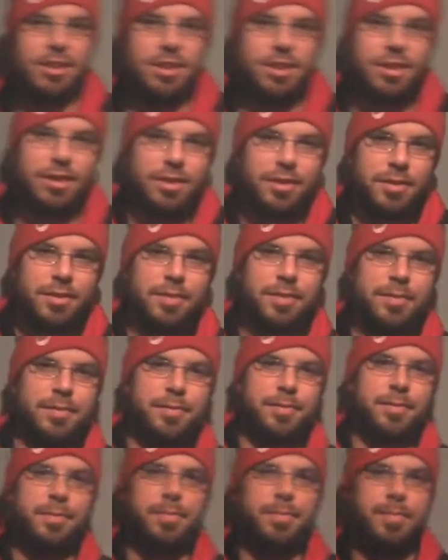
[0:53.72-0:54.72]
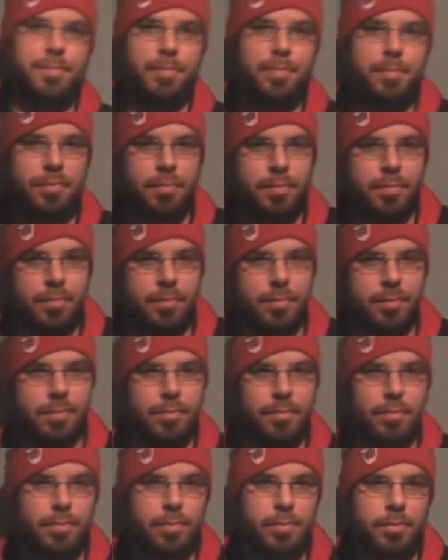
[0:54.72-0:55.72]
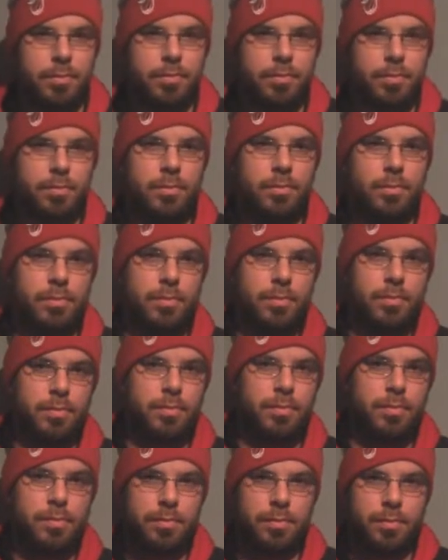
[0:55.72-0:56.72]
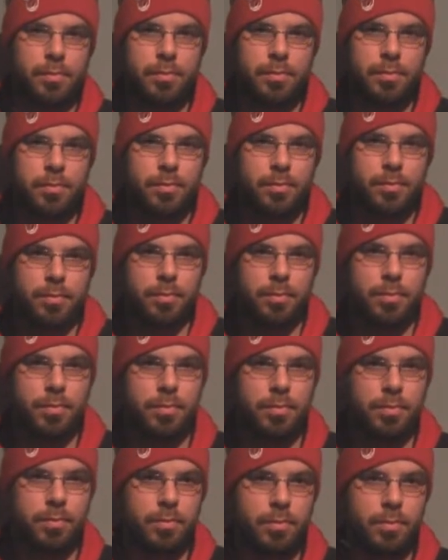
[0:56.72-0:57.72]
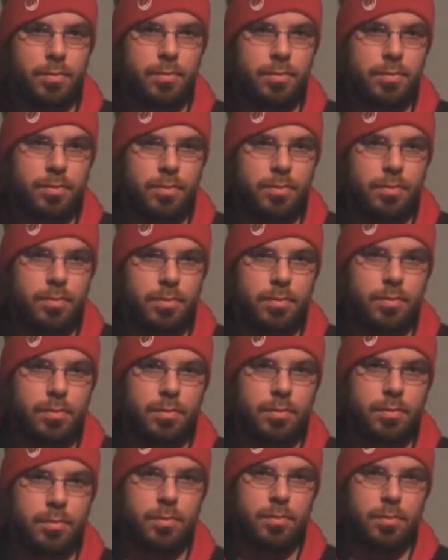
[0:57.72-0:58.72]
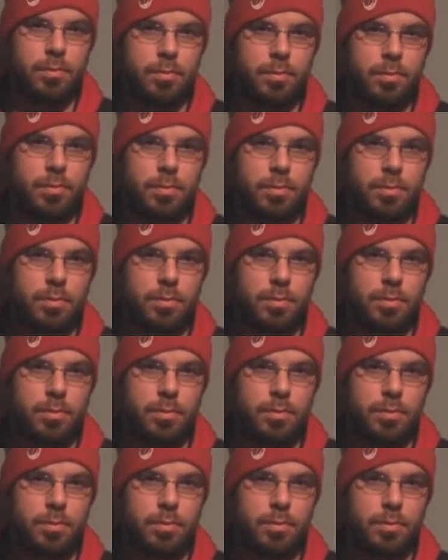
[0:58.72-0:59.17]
(not speaking)